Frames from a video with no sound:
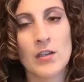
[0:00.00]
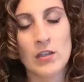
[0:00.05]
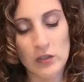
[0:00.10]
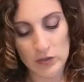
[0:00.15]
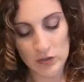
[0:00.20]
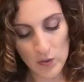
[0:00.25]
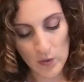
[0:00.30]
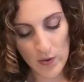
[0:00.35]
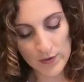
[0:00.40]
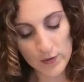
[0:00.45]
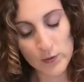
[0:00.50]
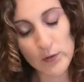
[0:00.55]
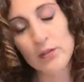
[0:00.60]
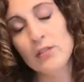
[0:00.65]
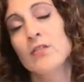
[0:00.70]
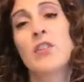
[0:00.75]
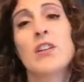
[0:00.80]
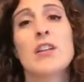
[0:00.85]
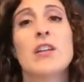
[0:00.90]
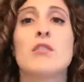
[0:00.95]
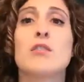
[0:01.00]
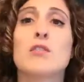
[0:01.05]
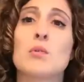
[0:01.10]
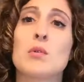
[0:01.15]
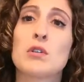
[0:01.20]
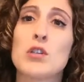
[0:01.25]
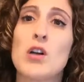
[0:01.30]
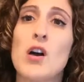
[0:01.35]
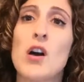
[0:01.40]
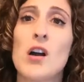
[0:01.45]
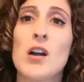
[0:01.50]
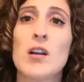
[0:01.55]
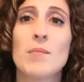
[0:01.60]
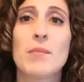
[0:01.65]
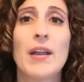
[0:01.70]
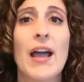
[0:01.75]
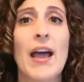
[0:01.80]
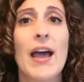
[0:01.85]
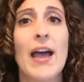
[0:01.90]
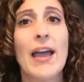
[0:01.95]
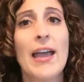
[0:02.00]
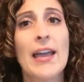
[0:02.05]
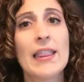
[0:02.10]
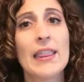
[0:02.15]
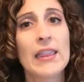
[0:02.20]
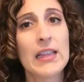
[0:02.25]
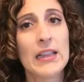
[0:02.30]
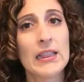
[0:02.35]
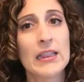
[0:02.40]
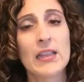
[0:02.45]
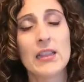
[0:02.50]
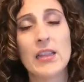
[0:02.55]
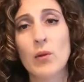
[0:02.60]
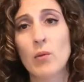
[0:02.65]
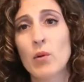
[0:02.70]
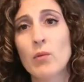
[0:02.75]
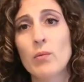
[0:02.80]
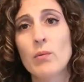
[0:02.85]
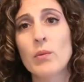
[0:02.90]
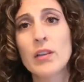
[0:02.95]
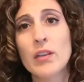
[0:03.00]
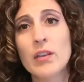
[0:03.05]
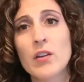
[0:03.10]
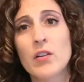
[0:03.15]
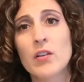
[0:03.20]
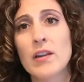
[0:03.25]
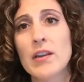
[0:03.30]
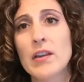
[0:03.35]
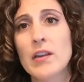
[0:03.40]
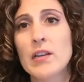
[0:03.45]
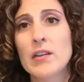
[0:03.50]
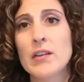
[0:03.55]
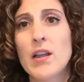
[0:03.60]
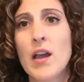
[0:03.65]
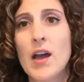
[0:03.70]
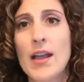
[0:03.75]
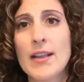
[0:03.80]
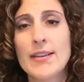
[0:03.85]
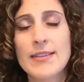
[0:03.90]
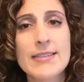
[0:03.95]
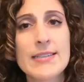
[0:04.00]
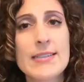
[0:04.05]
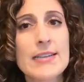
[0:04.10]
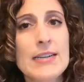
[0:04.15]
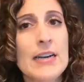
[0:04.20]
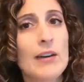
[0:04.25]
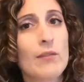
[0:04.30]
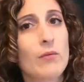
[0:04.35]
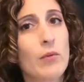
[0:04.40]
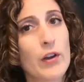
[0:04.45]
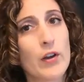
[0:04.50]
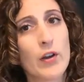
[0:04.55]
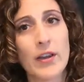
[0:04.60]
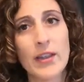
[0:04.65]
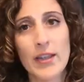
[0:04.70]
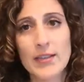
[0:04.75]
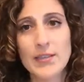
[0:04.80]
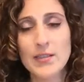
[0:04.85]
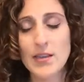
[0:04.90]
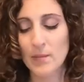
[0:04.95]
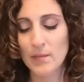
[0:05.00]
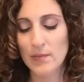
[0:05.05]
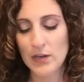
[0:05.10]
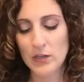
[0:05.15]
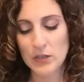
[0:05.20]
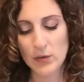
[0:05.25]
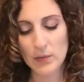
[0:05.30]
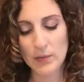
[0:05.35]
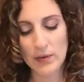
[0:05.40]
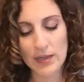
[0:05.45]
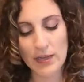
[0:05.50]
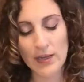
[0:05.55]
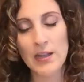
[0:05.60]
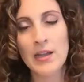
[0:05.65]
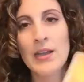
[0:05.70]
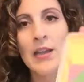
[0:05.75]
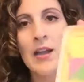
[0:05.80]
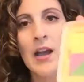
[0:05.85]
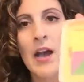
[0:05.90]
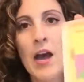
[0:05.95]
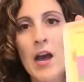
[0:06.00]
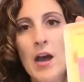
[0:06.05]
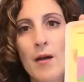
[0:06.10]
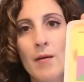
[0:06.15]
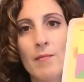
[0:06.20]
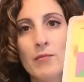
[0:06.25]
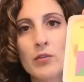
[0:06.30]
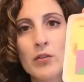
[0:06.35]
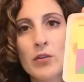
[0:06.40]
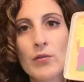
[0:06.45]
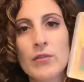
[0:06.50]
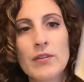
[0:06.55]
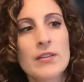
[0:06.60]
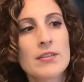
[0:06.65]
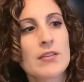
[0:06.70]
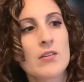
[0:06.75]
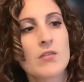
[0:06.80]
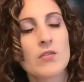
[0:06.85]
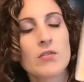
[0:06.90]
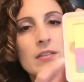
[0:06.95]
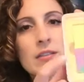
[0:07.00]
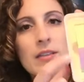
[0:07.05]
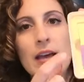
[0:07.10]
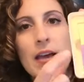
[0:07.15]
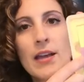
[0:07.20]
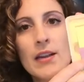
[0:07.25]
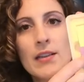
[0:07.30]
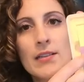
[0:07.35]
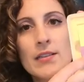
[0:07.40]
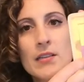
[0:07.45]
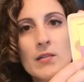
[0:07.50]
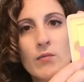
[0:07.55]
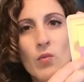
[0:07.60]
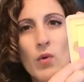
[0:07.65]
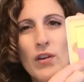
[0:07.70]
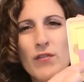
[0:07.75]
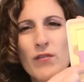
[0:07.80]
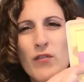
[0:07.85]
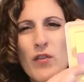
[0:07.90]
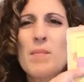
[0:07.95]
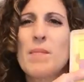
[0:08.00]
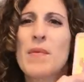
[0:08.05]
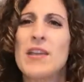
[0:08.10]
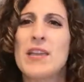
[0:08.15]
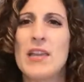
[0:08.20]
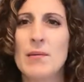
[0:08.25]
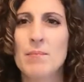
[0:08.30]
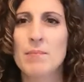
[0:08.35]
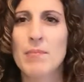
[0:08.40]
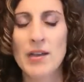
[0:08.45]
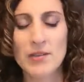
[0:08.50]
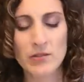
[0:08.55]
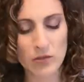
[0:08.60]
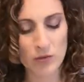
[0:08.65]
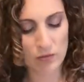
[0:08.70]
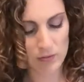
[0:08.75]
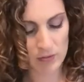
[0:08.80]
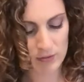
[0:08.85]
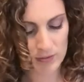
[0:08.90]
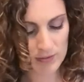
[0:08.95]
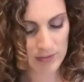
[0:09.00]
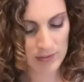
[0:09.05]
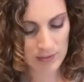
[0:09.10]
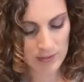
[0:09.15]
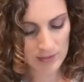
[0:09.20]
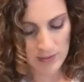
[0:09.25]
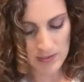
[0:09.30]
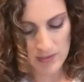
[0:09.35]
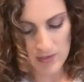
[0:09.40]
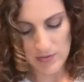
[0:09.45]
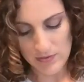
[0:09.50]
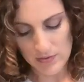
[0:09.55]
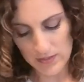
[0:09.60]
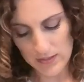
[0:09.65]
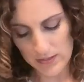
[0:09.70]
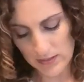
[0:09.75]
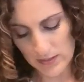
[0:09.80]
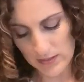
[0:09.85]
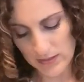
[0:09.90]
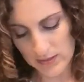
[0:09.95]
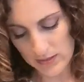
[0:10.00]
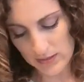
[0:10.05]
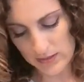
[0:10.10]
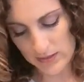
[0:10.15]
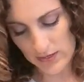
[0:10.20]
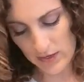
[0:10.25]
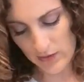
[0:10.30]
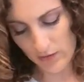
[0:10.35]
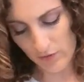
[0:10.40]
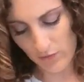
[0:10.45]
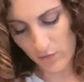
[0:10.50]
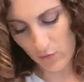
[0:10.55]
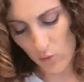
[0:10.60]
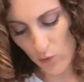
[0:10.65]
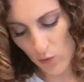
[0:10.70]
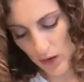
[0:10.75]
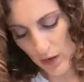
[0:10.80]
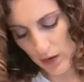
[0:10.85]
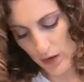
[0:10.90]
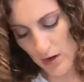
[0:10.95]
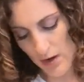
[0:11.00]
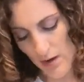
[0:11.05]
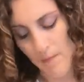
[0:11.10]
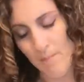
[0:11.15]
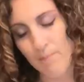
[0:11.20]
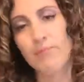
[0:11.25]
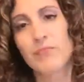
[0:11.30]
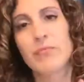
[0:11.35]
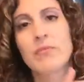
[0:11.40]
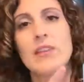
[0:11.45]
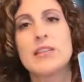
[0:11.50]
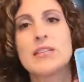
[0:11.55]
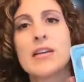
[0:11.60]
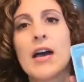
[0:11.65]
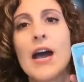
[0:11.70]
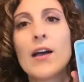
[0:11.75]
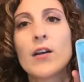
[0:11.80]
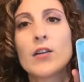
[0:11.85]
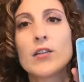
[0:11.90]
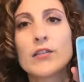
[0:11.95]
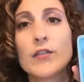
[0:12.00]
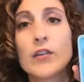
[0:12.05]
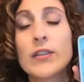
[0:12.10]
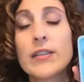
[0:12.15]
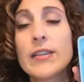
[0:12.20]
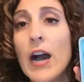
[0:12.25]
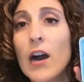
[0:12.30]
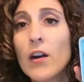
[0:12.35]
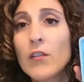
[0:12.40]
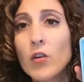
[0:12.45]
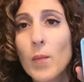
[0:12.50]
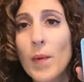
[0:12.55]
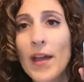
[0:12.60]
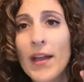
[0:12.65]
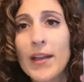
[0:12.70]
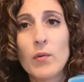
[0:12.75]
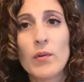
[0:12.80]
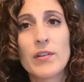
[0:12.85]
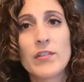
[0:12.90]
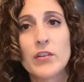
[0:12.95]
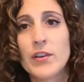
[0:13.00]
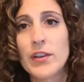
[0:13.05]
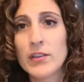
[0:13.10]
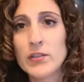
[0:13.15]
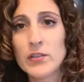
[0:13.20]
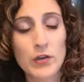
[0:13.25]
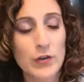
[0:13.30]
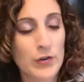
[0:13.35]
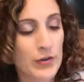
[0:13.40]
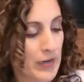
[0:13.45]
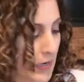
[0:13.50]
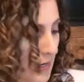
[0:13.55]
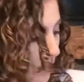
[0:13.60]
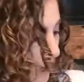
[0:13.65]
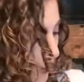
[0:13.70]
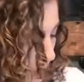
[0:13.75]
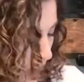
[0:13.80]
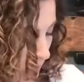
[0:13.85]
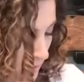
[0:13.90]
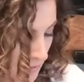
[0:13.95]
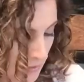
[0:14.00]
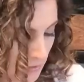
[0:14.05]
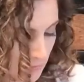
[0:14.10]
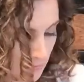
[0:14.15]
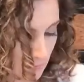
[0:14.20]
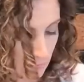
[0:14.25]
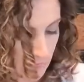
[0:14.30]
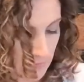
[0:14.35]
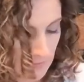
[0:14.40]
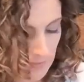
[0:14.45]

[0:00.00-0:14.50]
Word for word: So I know those videos were long, but I think that they were a really great idea of what your kid's gonna be doing. Um, so this little set is one for making puzzles. This is the set for um, the tiles for the alphabet when your kids are creating words.